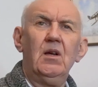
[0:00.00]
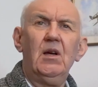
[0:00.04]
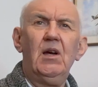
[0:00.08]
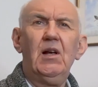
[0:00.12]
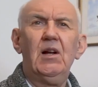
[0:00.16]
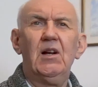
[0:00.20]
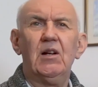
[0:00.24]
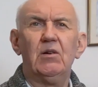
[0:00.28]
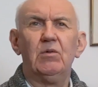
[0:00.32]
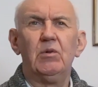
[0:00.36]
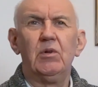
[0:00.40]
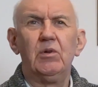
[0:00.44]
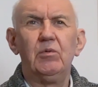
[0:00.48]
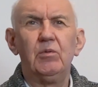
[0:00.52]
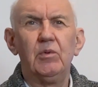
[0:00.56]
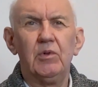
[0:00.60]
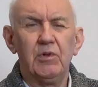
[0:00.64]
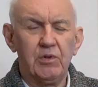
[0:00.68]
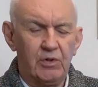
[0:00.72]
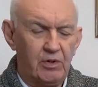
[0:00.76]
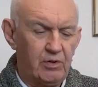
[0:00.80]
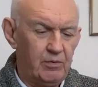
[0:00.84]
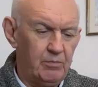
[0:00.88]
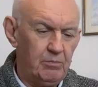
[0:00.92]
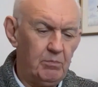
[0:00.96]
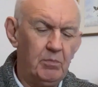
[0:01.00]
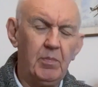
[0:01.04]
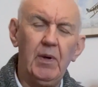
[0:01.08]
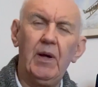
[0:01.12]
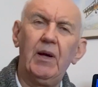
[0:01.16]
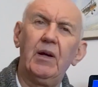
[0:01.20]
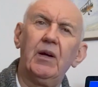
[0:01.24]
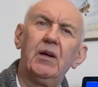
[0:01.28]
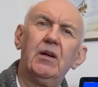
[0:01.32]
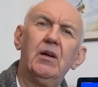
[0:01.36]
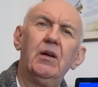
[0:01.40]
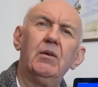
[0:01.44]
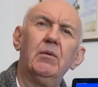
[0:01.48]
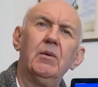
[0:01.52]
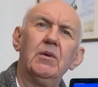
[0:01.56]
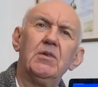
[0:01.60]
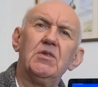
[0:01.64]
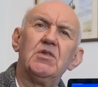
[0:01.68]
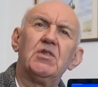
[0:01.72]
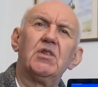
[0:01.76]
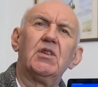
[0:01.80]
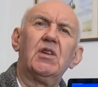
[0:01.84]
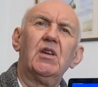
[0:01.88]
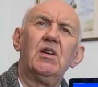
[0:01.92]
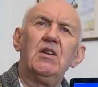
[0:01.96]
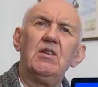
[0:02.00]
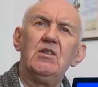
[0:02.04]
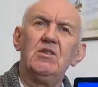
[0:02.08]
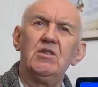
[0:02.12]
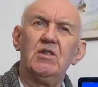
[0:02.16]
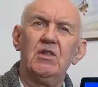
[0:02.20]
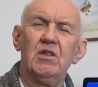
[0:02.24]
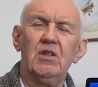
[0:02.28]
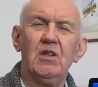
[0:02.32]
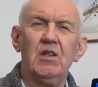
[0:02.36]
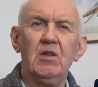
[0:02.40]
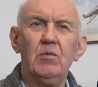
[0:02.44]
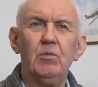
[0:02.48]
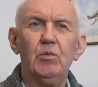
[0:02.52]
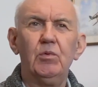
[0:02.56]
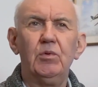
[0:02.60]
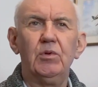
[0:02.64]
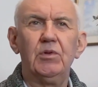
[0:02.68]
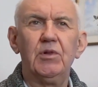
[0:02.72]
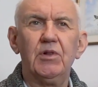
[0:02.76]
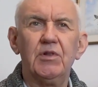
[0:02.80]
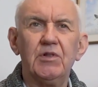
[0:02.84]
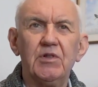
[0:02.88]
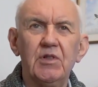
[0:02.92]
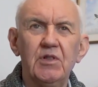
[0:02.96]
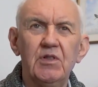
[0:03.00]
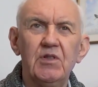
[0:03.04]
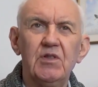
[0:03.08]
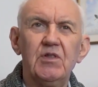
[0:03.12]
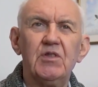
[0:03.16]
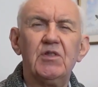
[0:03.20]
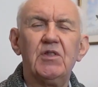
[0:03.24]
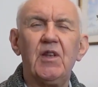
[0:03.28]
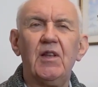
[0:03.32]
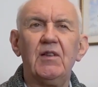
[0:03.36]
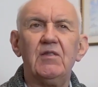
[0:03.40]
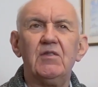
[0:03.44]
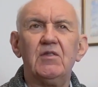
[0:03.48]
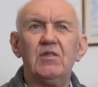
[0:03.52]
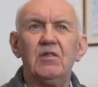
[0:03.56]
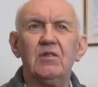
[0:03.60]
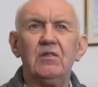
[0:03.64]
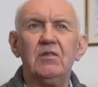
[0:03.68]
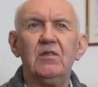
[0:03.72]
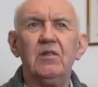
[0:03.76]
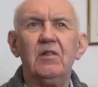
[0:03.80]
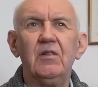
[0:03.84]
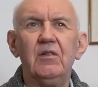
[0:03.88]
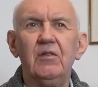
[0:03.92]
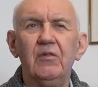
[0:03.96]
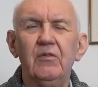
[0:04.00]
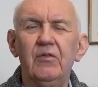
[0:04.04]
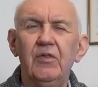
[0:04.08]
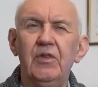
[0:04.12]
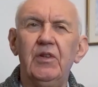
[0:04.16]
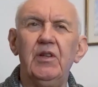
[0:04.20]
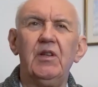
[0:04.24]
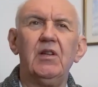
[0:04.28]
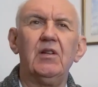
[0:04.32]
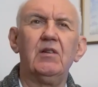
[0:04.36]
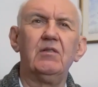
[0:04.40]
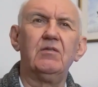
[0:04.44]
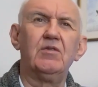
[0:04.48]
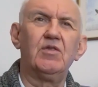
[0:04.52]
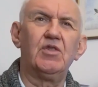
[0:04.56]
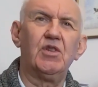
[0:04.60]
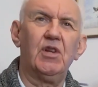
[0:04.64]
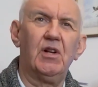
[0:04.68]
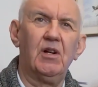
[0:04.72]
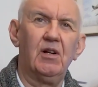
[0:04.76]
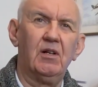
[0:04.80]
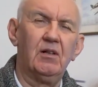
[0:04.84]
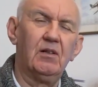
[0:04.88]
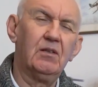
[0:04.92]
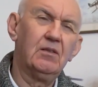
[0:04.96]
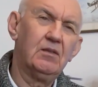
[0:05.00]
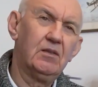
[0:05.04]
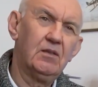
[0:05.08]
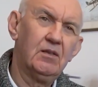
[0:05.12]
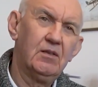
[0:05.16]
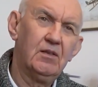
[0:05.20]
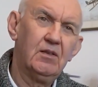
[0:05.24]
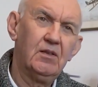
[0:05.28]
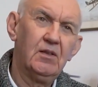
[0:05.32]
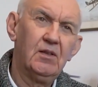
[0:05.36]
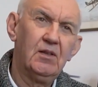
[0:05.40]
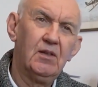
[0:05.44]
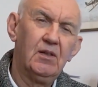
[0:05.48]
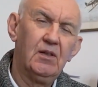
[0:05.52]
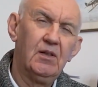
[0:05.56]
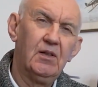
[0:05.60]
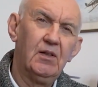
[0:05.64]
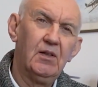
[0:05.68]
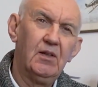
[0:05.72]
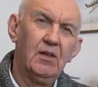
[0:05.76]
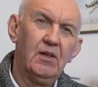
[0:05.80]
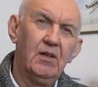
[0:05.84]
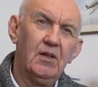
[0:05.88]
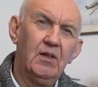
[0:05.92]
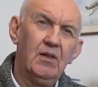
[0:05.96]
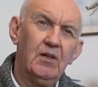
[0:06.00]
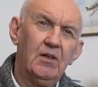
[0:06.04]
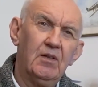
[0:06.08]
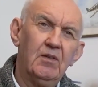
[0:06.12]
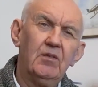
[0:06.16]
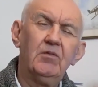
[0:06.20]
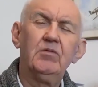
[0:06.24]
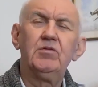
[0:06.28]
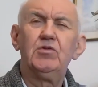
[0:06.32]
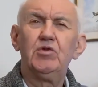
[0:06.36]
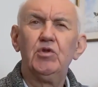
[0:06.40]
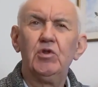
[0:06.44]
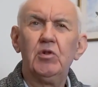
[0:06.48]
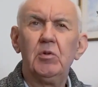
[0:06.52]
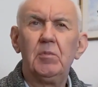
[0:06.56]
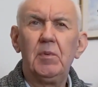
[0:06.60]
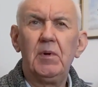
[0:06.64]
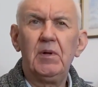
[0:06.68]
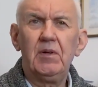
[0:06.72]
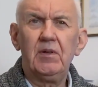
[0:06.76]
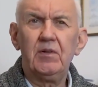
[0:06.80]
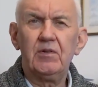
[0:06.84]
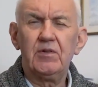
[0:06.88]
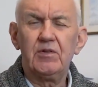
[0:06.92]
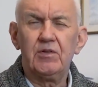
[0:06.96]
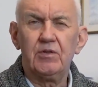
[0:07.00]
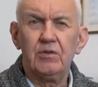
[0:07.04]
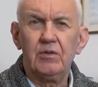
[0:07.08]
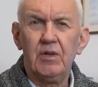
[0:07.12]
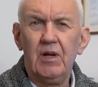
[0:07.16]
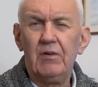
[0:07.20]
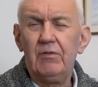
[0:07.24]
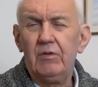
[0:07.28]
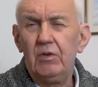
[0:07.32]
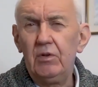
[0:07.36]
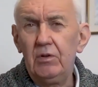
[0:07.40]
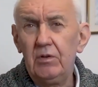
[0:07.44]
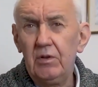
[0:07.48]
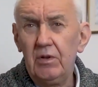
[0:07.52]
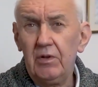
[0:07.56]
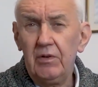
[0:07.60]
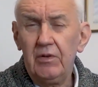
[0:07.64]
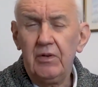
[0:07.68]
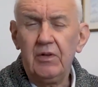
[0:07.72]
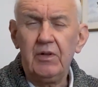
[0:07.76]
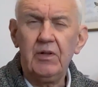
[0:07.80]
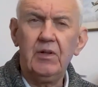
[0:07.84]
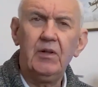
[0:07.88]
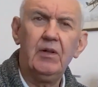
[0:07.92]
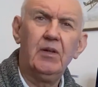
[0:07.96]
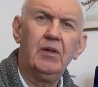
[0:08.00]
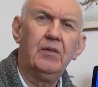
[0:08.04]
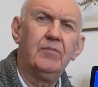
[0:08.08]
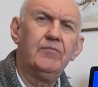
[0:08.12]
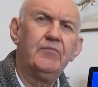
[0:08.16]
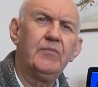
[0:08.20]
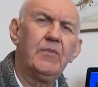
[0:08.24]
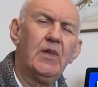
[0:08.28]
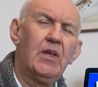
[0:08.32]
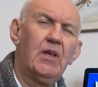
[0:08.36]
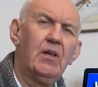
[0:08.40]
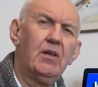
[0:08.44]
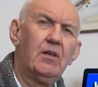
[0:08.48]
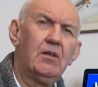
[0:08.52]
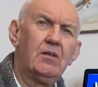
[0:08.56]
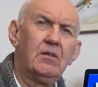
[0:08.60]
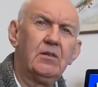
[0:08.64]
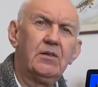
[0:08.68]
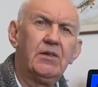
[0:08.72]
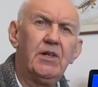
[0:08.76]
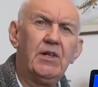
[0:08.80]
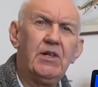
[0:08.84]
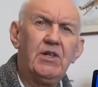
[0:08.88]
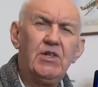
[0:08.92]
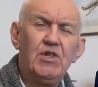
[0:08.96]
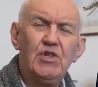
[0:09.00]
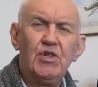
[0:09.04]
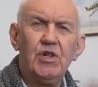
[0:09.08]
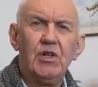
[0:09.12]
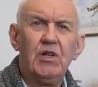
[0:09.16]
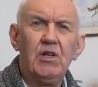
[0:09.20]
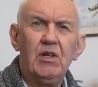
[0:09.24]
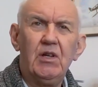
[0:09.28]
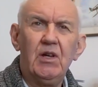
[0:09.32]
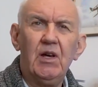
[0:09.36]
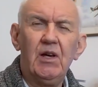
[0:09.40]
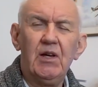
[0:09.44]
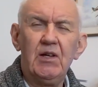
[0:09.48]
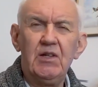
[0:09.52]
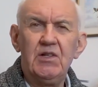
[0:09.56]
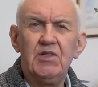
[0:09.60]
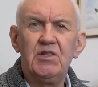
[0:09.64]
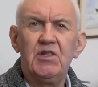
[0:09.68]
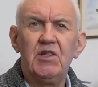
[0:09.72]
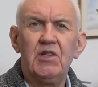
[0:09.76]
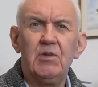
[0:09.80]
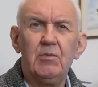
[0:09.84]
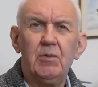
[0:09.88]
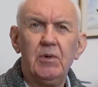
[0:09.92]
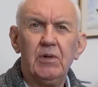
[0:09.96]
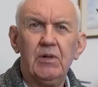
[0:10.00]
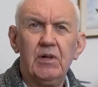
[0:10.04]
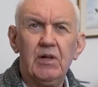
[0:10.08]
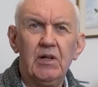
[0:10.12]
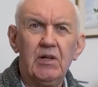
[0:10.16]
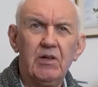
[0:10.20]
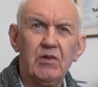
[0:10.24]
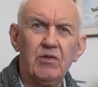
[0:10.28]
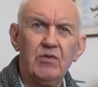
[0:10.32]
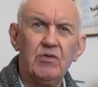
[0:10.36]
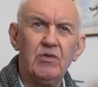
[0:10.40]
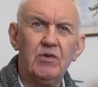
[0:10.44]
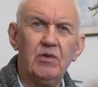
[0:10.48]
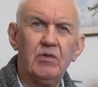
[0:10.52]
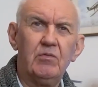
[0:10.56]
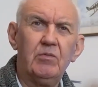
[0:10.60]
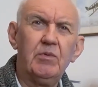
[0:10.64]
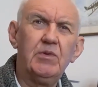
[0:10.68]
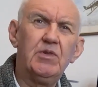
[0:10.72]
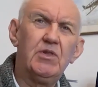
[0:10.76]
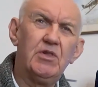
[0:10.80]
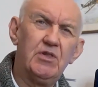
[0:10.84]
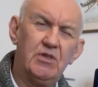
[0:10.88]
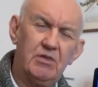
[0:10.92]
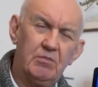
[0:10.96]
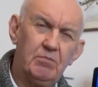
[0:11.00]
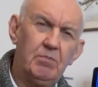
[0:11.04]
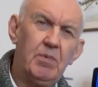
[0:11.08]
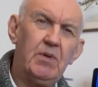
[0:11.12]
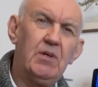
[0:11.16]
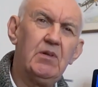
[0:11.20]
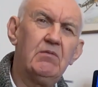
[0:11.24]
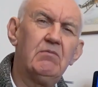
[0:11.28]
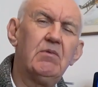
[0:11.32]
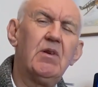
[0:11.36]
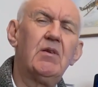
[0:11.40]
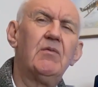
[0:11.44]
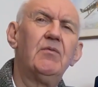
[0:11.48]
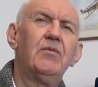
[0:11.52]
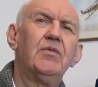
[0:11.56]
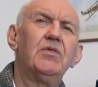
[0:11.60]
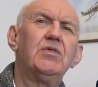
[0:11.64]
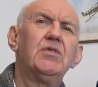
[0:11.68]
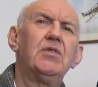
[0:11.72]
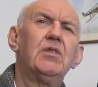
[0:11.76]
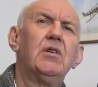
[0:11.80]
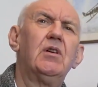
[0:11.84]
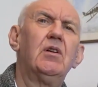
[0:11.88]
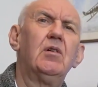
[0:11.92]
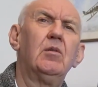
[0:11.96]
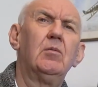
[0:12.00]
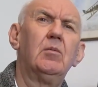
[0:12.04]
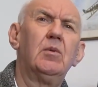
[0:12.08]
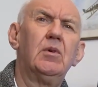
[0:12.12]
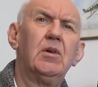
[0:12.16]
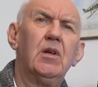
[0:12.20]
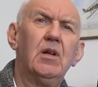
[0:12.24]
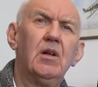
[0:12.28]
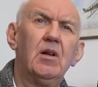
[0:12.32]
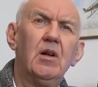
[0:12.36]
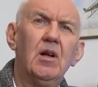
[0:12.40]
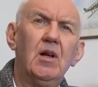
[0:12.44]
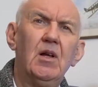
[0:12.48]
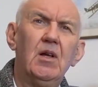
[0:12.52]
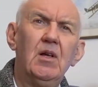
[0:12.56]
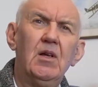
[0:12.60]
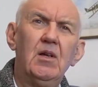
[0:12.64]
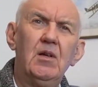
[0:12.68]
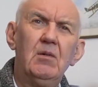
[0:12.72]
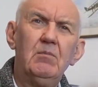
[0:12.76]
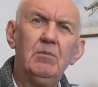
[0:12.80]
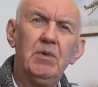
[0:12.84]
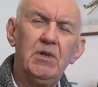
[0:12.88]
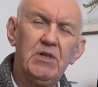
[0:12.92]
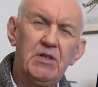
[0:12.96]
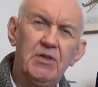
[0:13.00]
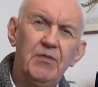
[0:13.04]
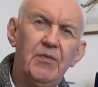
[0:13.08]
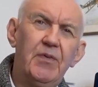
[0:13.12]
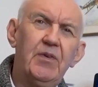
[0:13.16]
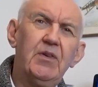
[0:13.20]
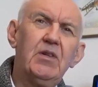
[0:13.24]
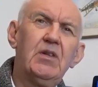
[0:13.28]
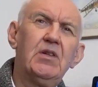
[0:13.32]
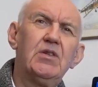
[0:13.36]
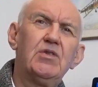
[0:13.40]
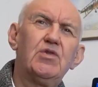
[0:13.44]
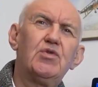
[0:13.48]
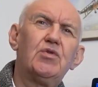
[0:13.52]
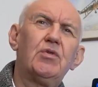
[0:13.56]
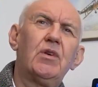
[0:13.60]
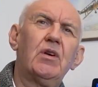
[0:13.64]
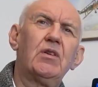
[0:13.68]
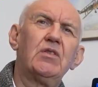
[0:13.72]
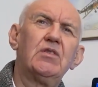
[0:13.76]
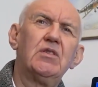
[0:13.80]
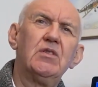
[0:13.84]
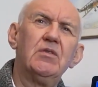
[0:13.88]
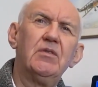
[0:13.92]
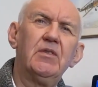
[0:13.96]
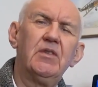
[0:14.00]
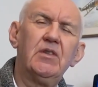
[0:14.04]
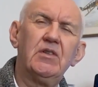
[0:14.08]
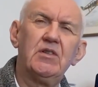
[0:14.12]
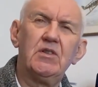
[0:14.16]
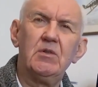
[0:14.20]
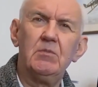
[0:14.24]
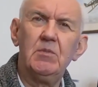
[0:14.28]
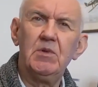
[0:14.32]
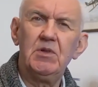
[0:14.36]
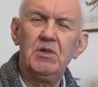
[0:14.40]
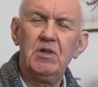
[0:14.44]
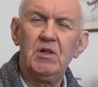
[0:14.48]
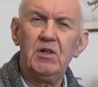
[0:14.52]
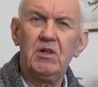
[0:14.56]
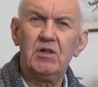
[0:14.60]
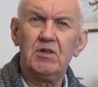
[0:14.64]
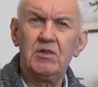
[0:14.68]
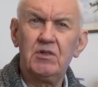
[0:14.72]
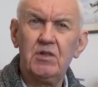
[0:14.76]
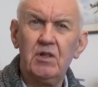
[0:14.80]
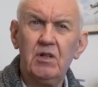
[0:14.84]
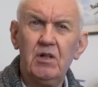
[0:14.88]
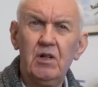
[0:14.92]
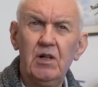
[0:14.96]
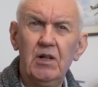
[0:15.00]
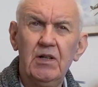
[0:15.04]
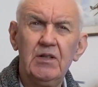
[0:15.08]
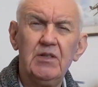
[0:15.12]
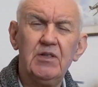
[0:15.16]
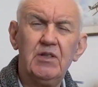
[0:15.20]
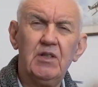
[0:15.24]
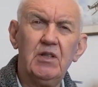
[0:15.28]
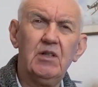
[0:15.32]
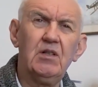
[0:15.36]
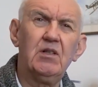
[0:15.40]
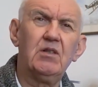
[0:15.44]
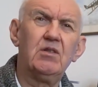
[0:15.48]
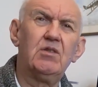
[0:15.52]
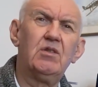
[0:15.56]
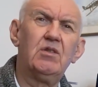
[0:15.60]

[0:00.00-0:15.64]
Hello and welcome back once again to the Waters and Stanton video channel. We'll talk about or have a look at the L D G A T one hundred, which has been around for a little while, but it's a very attractive item. It's an external antenna